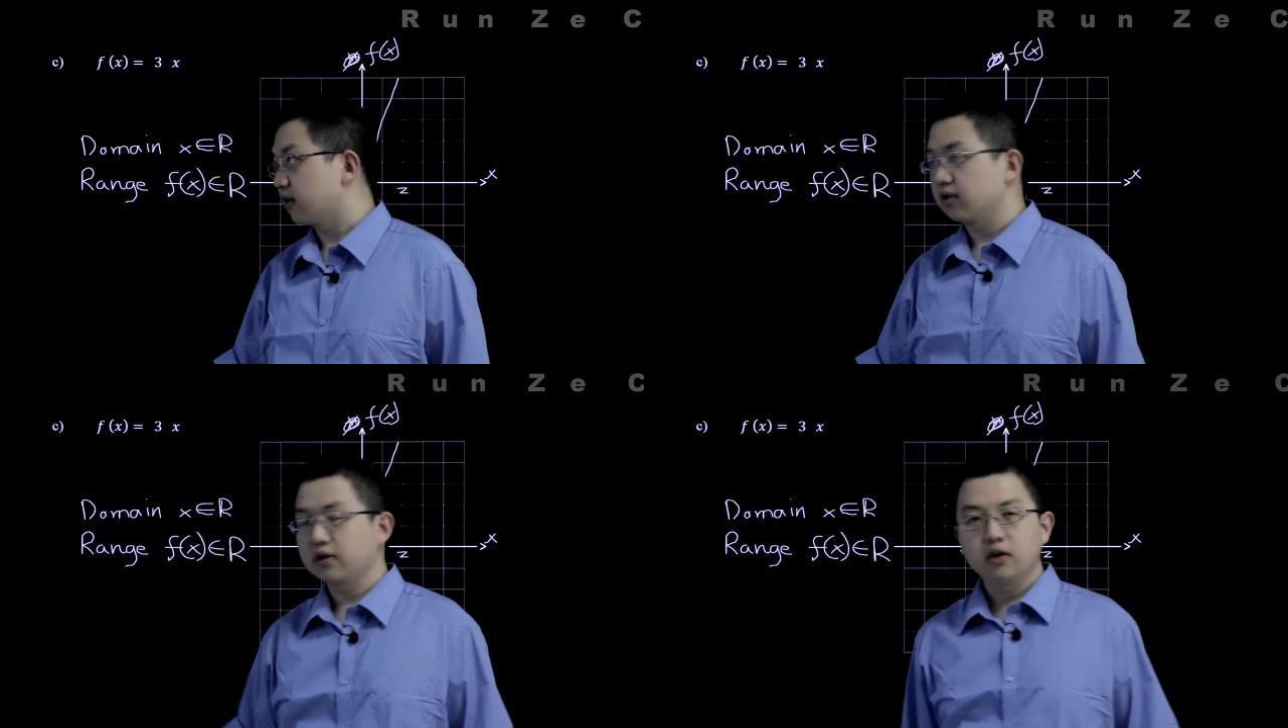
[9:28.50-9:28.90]

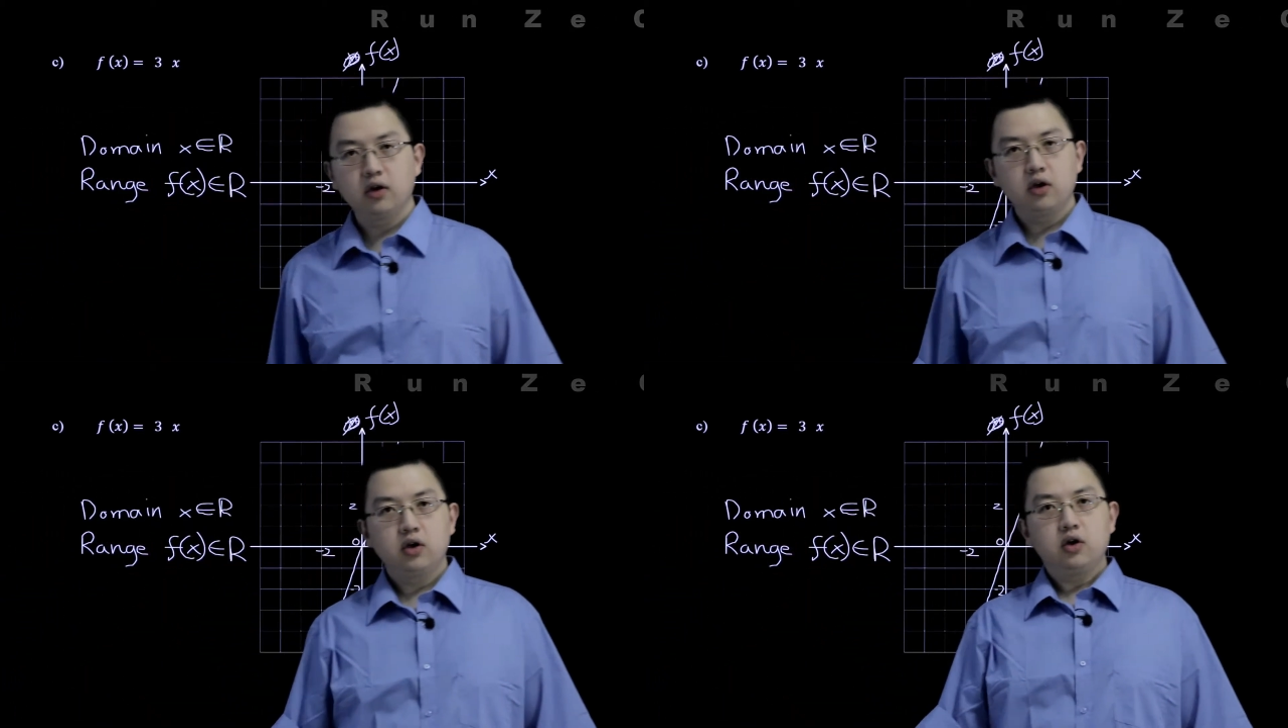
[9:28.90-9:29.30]
this?
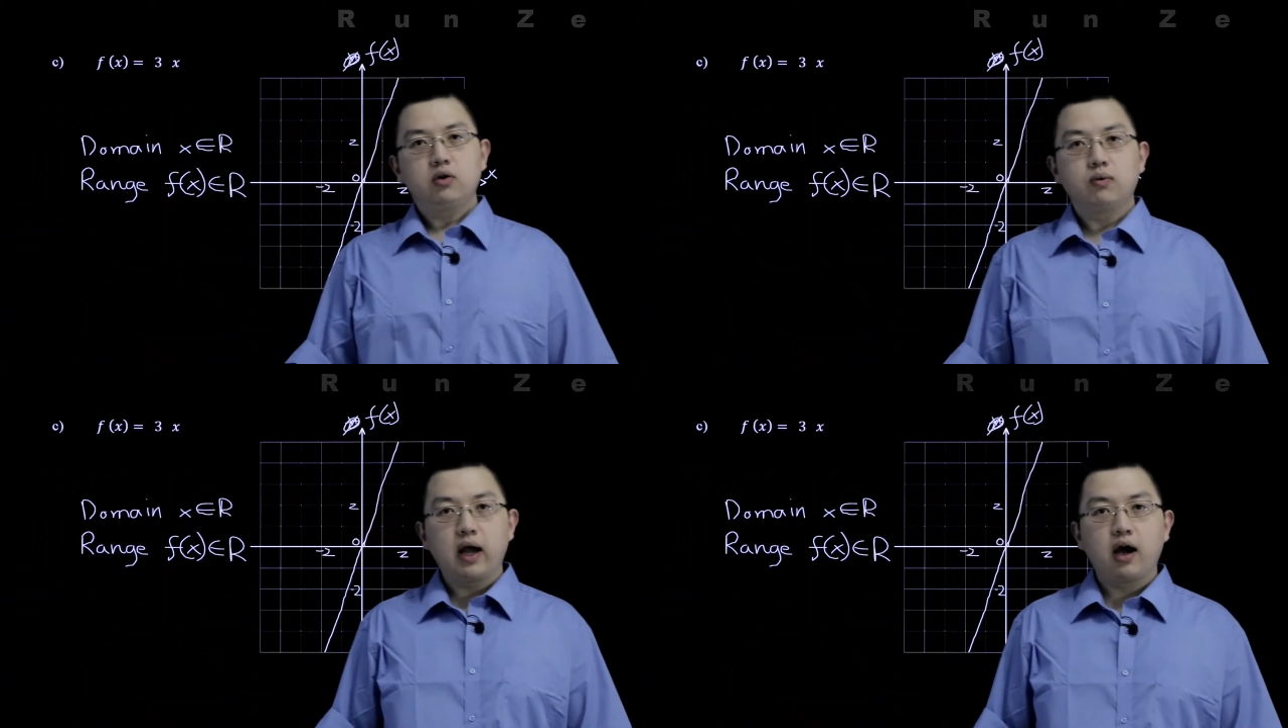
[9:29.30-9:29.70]

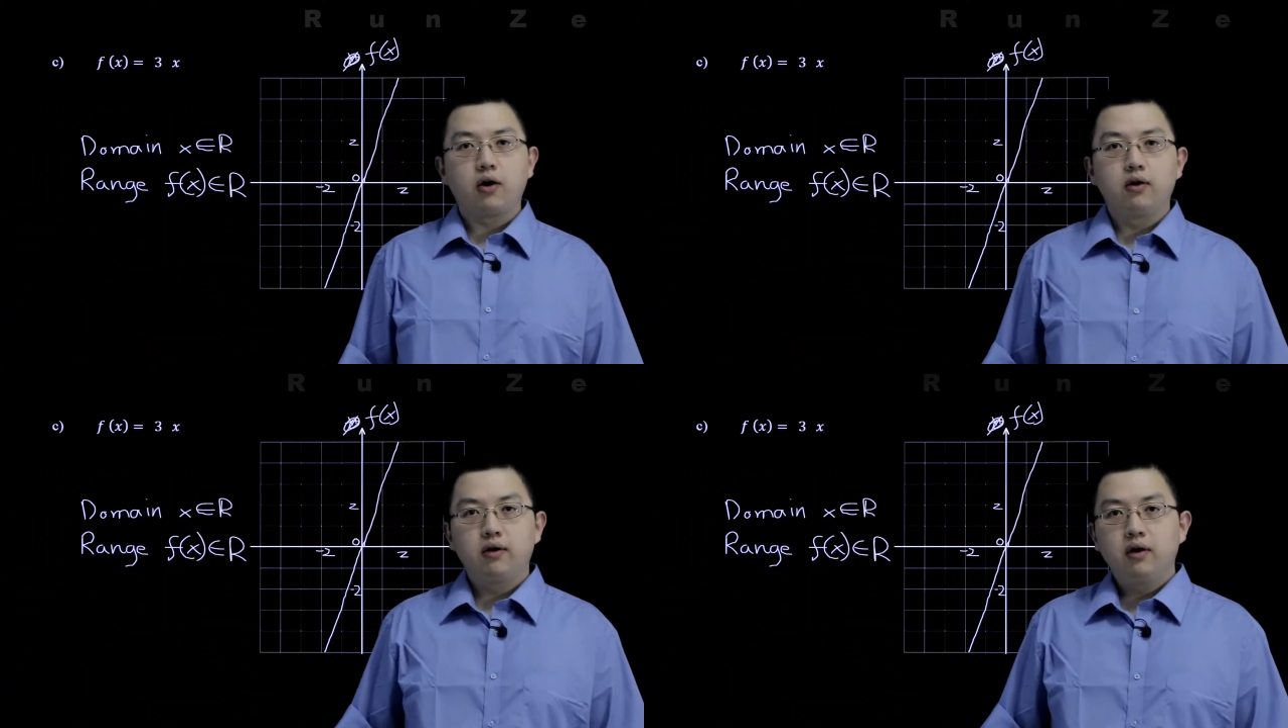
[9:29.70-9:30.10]

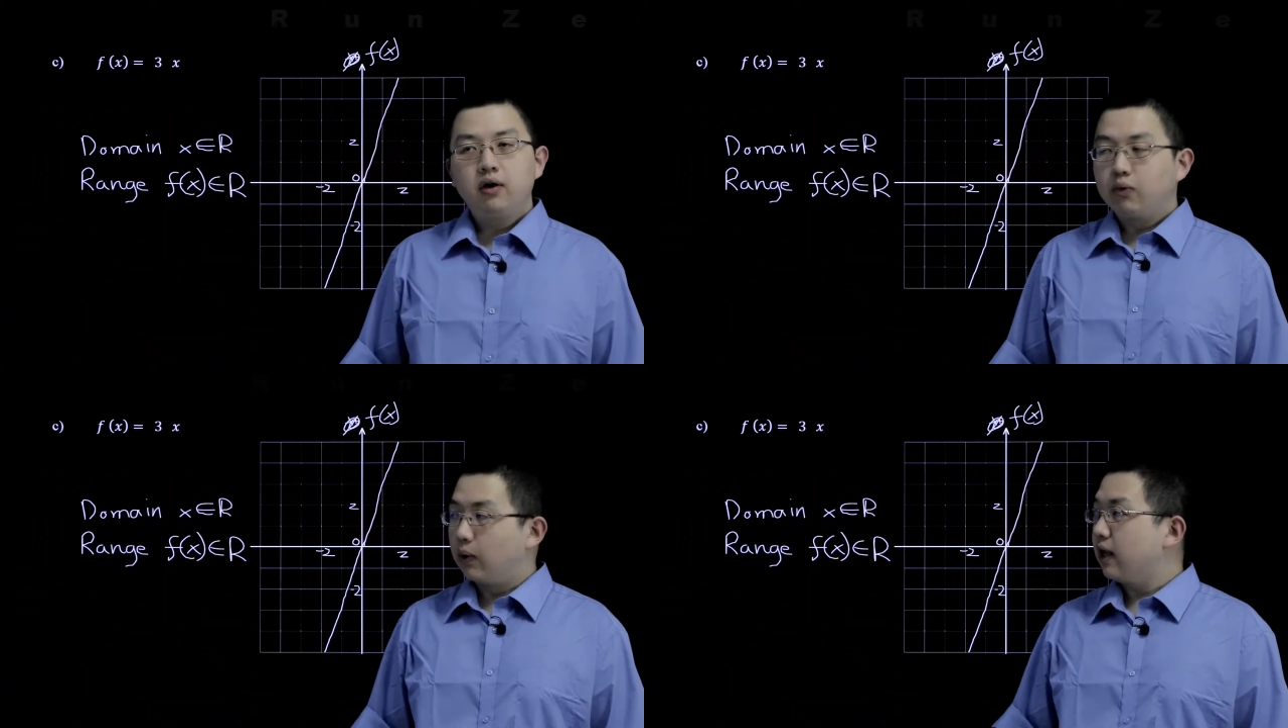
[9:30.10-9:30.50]
Well,
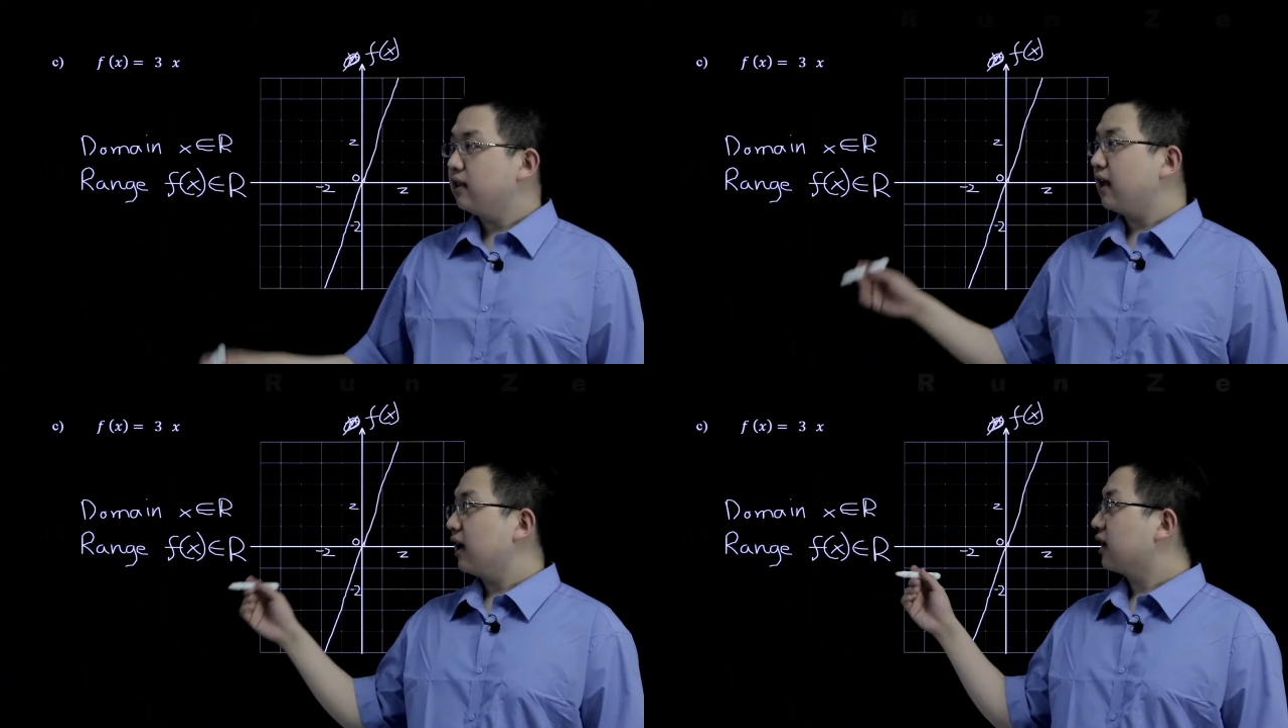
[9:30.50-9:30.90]

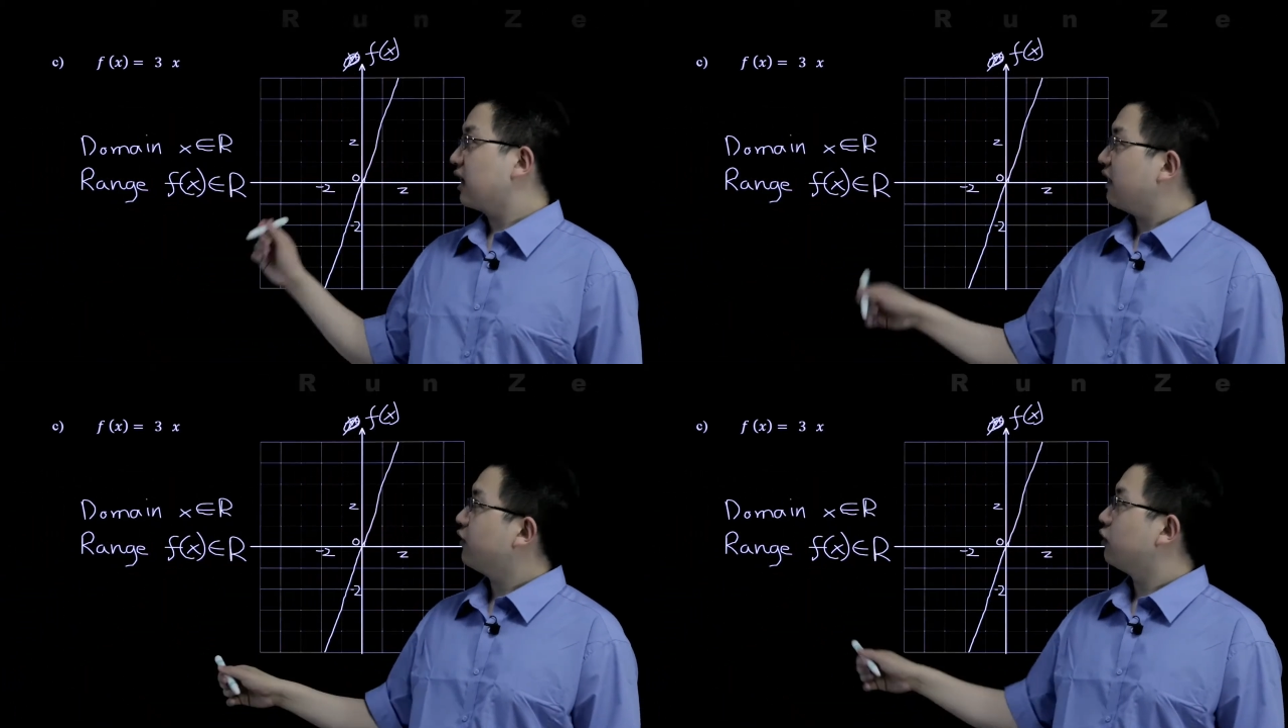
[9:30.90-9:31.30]
when they
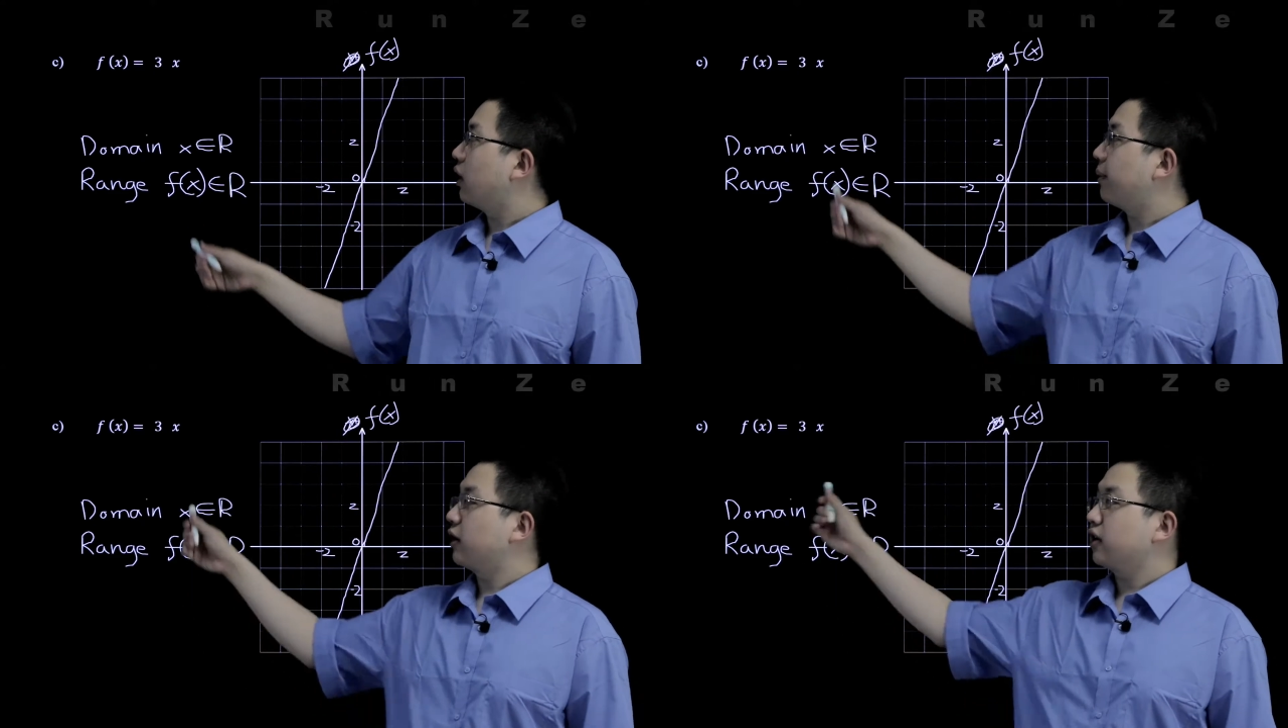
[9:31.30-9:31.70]
give you
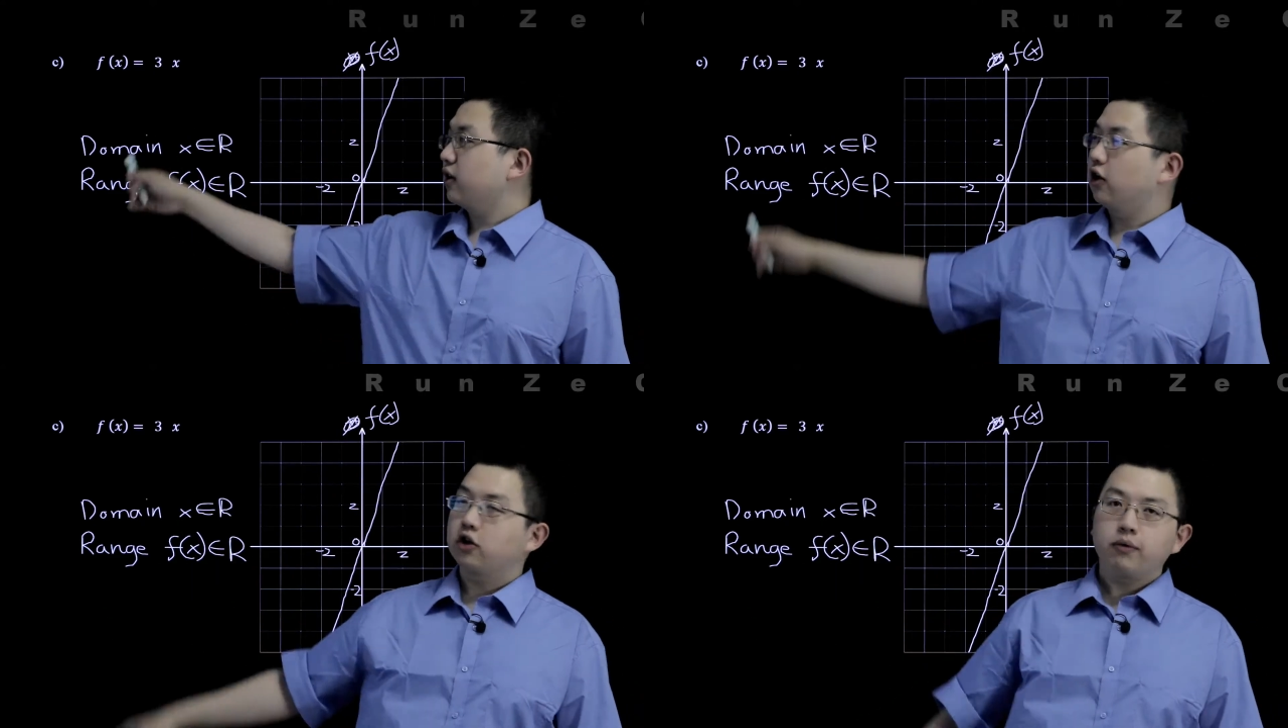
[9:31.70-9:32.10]
a
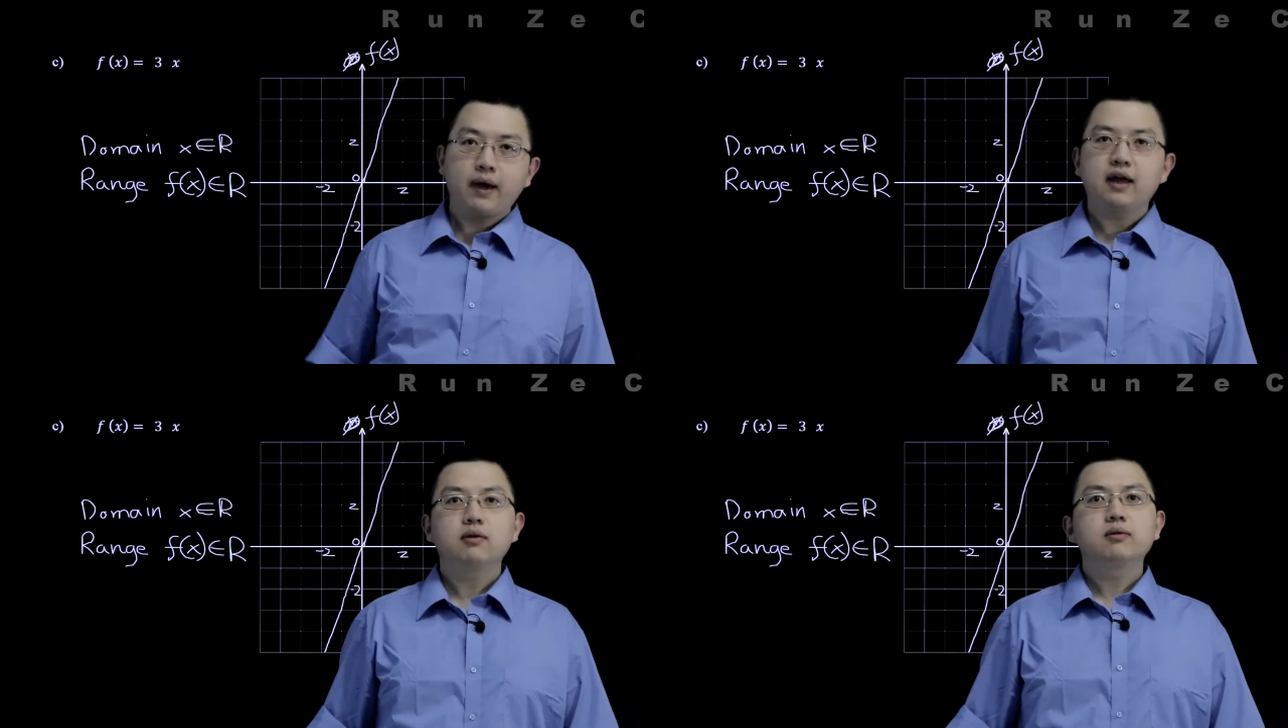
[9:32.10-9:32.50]
particular
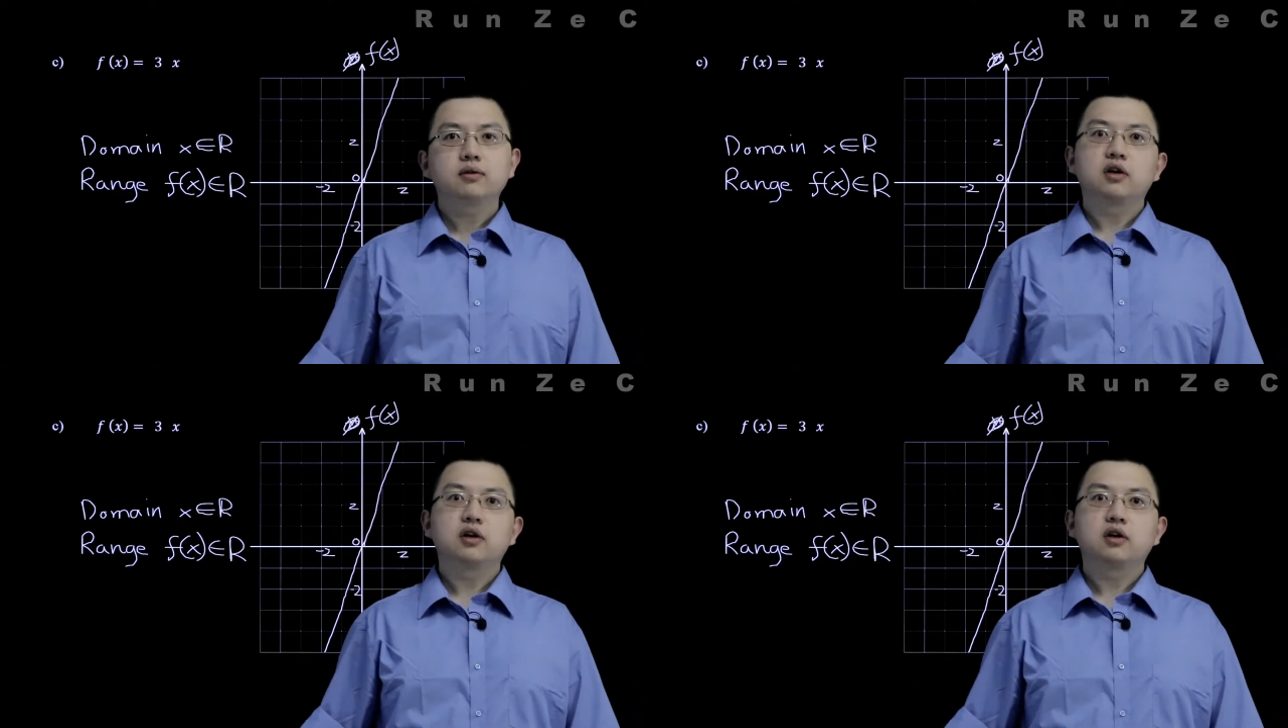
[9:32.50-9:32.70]
domain,